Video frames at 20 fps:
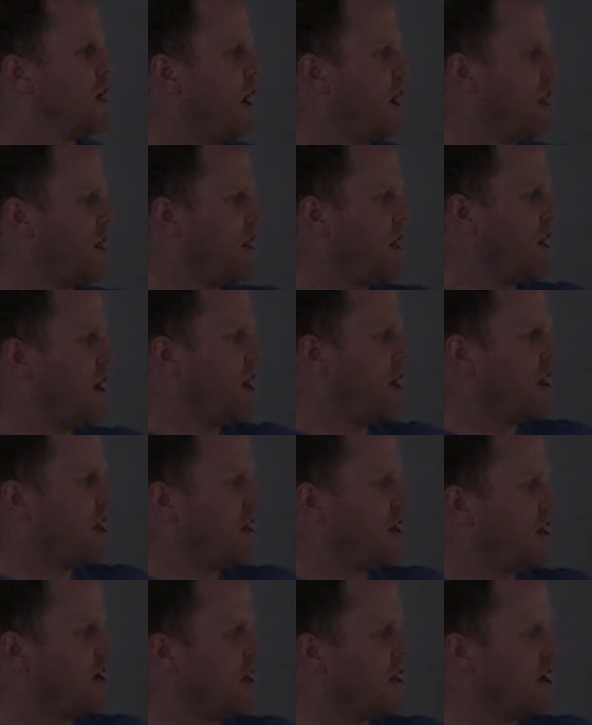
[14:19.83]
And
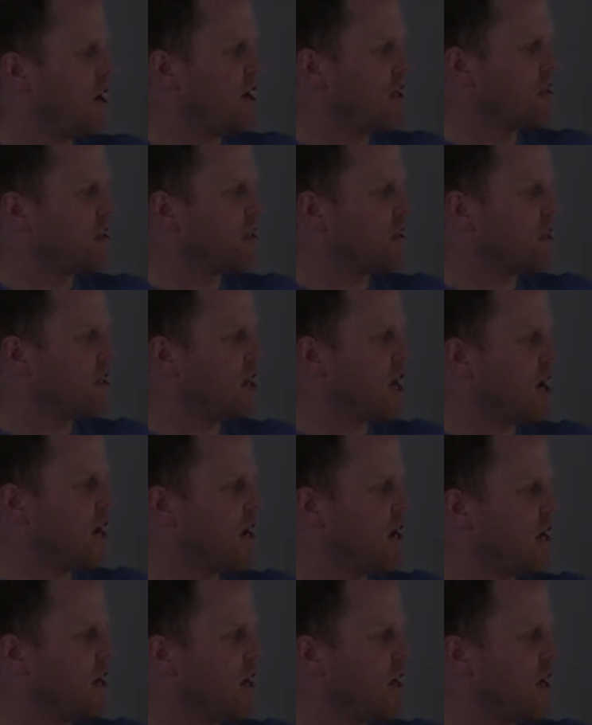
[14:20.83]
then as
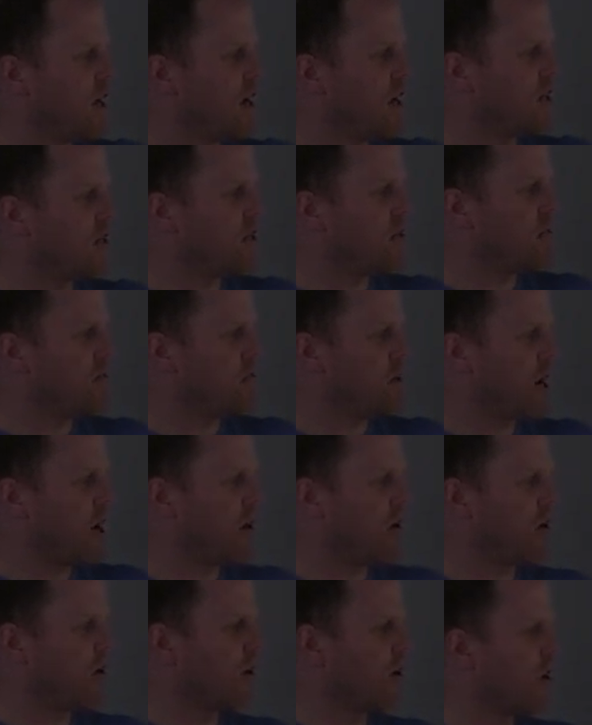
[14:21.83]
theta gets
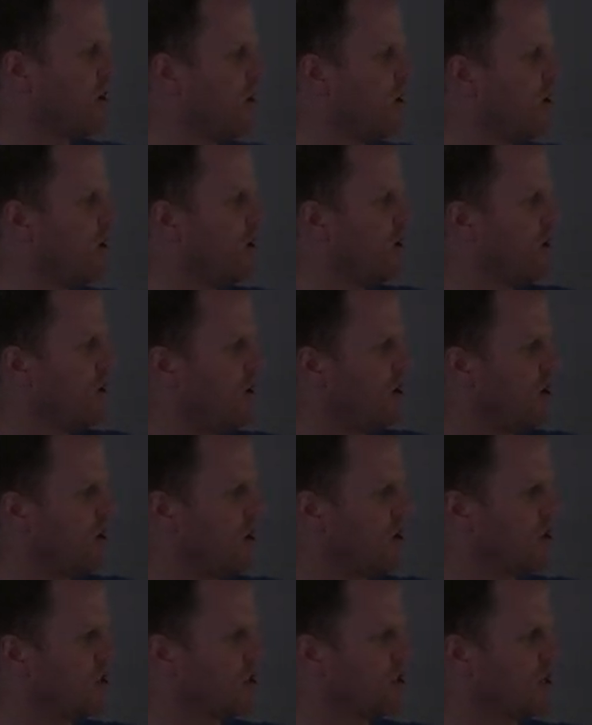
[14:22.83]
bigger,
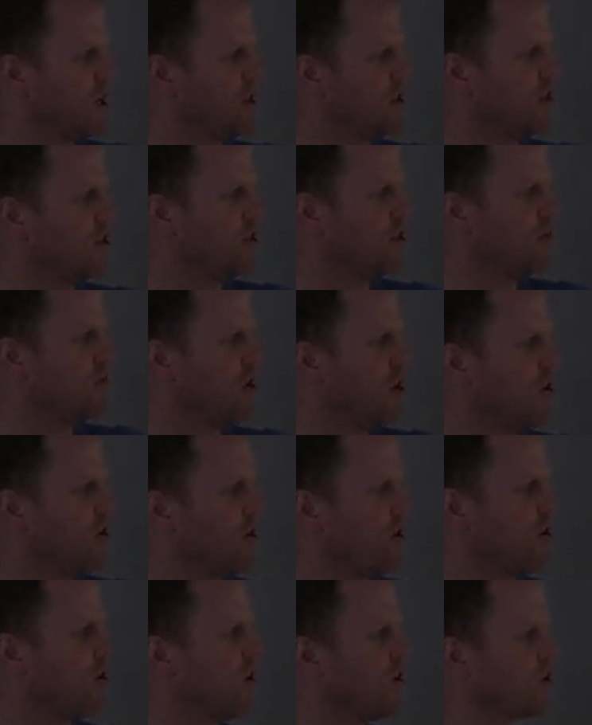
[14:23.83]
r just gets
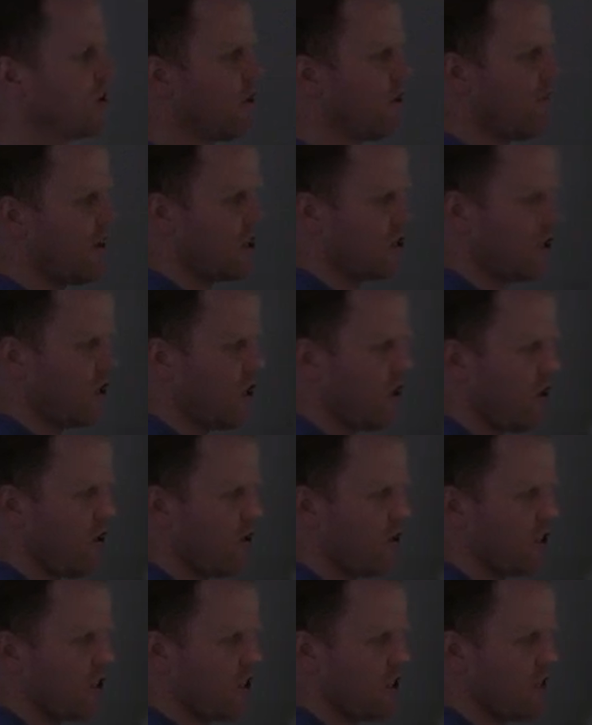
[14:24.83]
smaller until eventually
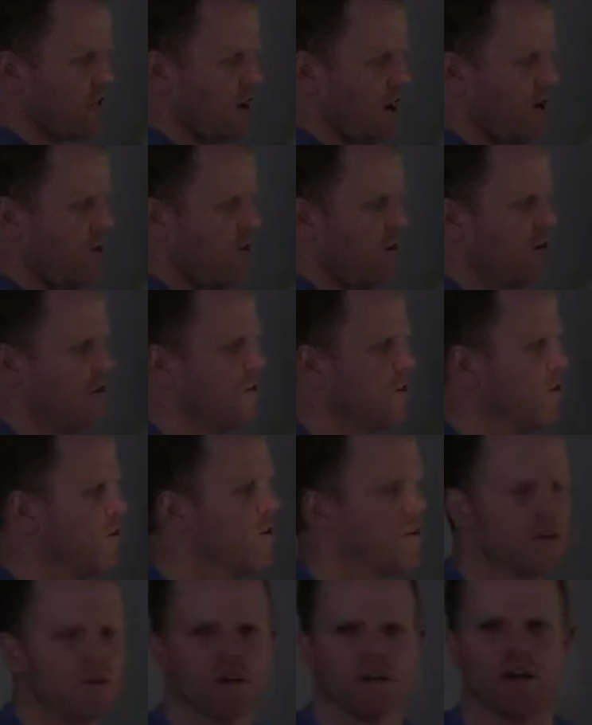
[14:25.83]
r is 0.
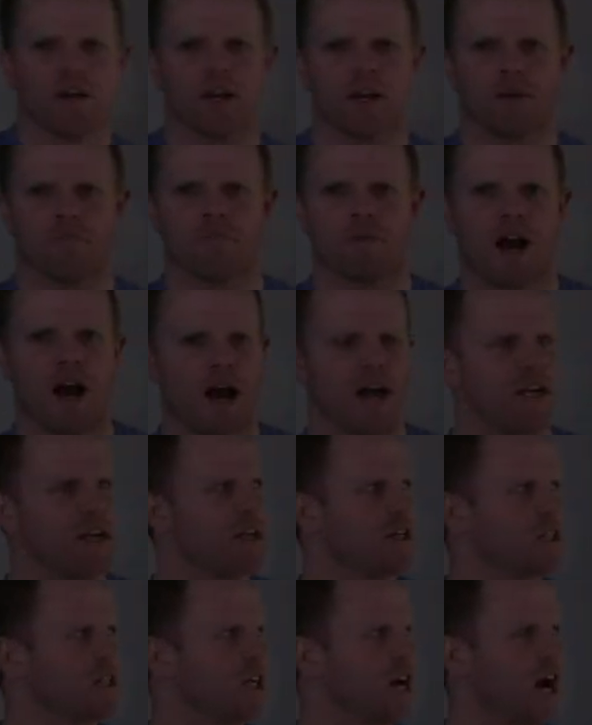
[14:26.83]
And I'm not
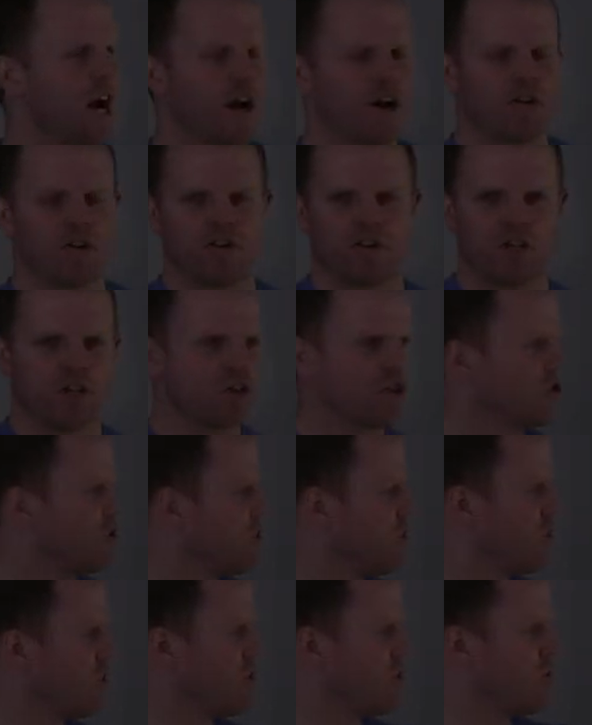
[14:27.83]
entirely
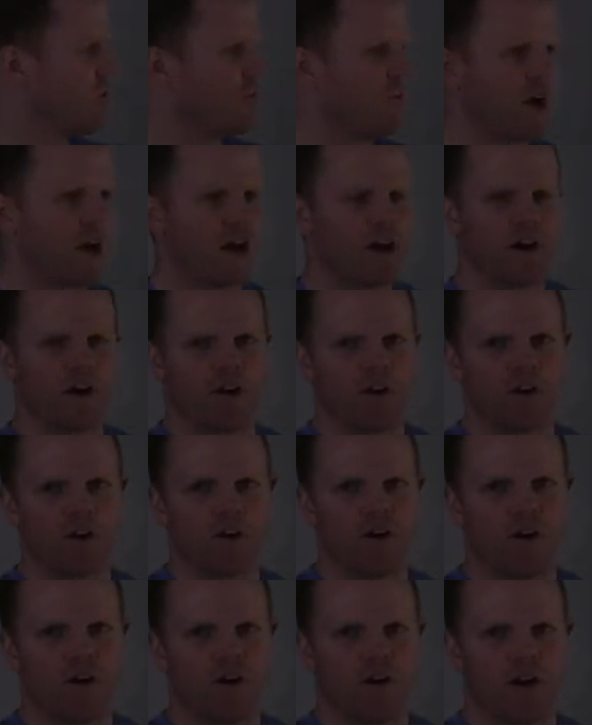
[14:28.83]
sure where
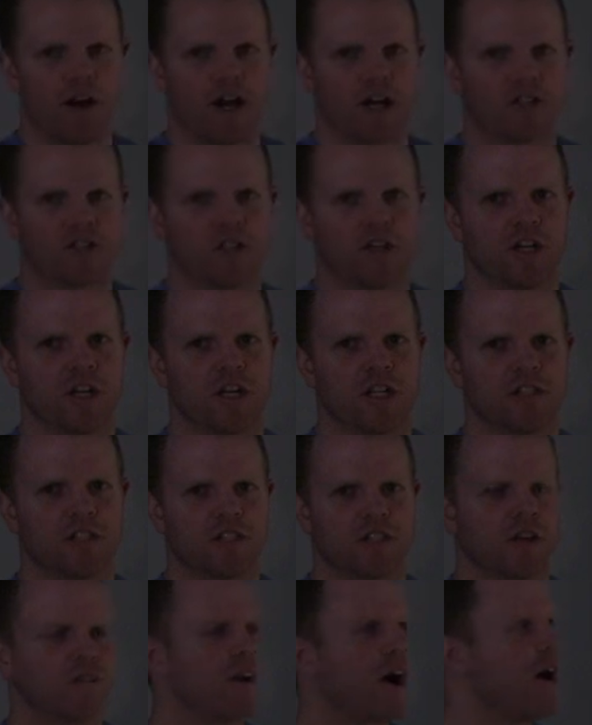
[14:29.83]
r actually hits
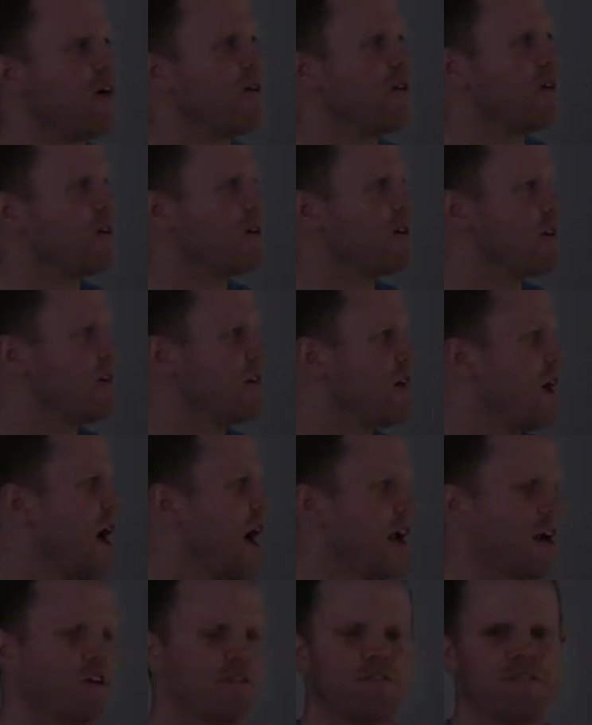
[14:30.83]
0.
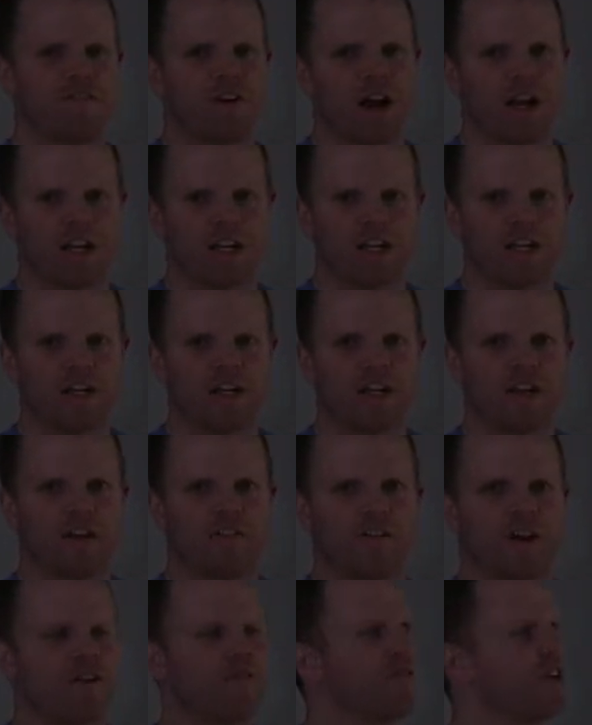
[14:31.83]
I could find it
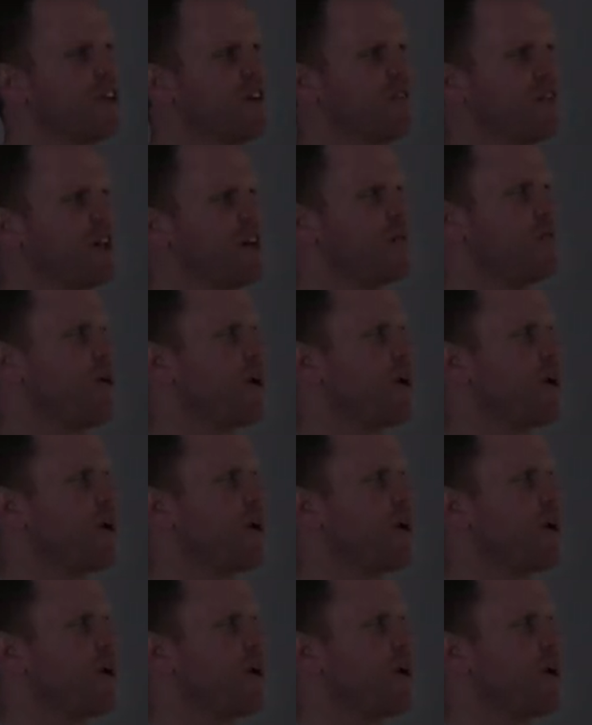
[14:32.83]
if I really, really